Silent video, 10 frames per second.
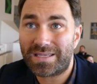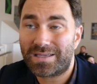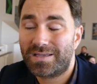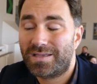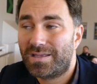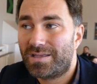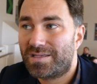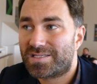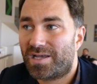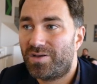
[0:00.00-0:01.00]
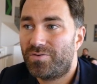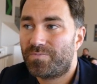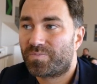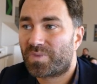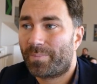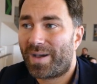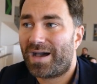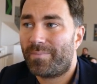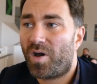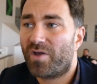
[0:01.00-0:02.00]
Mm. So,
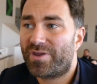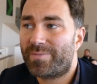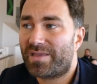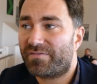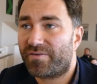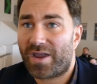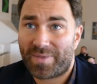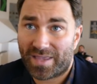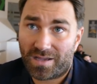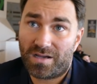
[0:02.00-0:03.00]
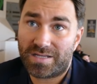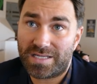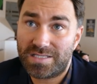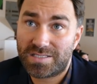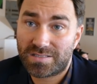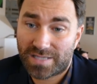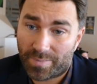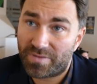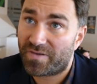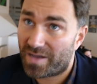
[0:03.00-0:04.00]
but my remit for Amir Khan is a
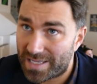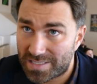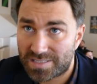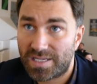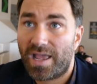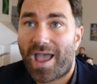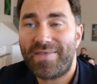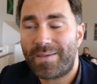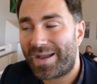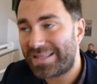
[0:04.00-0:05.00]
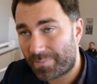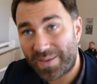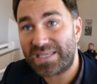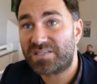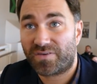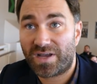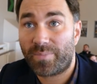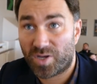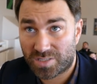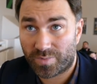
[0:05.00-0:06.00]
couple of fights and then make the biggest fight
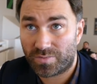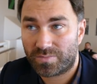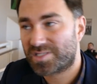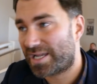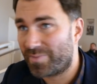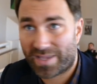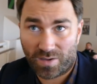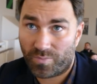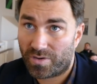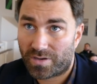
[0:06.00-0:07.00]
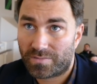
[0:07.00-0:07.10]
possible. Same with Kell Brook.